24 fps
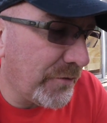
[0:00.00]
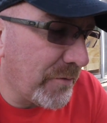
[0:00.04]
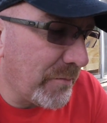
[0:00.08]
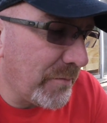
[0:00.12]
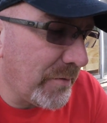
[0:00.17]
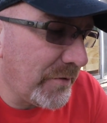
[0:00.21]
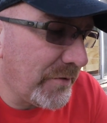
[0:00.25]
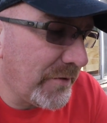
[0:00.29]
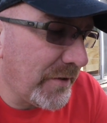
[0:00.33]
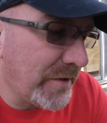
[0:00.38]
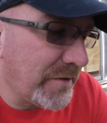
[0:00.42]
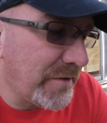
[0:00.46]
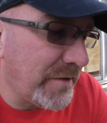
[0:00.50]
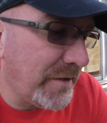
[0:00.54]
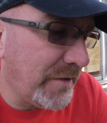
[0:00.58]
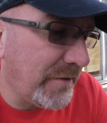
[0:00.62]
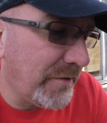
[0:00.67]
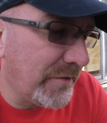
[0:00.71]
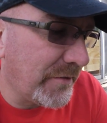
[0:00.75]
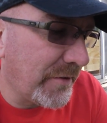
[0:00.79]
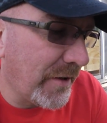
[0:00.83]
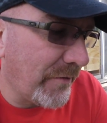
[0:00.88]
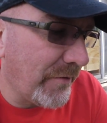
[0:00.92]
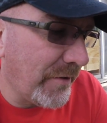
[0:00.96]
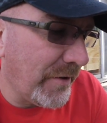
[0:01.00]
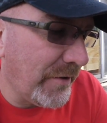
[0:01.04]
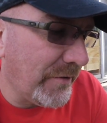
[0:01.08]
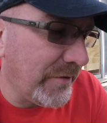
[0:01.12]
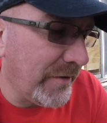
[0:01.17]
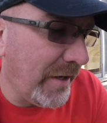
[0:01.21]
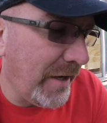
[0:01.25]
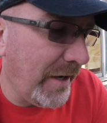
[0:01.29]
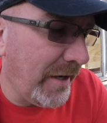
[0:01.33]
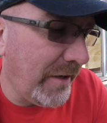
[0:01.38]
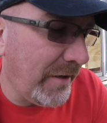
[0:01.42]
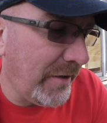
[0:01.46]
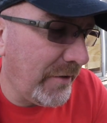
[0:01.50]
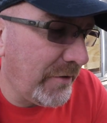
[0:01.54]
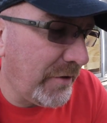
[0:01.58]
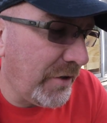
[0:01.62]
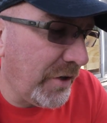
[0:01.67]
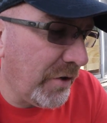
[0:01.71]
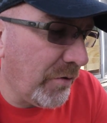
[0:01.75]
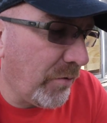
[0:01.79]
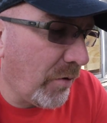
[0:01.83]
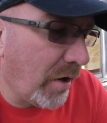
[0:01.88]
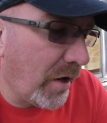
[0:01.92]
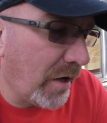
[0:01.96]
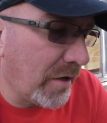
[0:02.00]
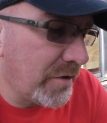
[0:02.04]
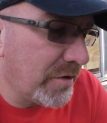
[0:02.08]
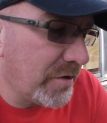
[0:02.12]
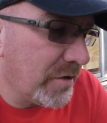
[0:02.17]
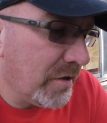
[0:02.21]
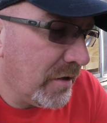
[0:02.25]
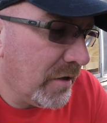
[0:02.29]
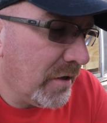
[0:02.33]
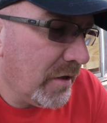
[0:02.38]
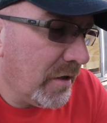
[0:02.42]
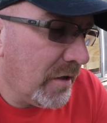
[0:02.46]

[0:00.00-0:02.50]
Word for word: from the 60s, 70s, and 80s do you watch?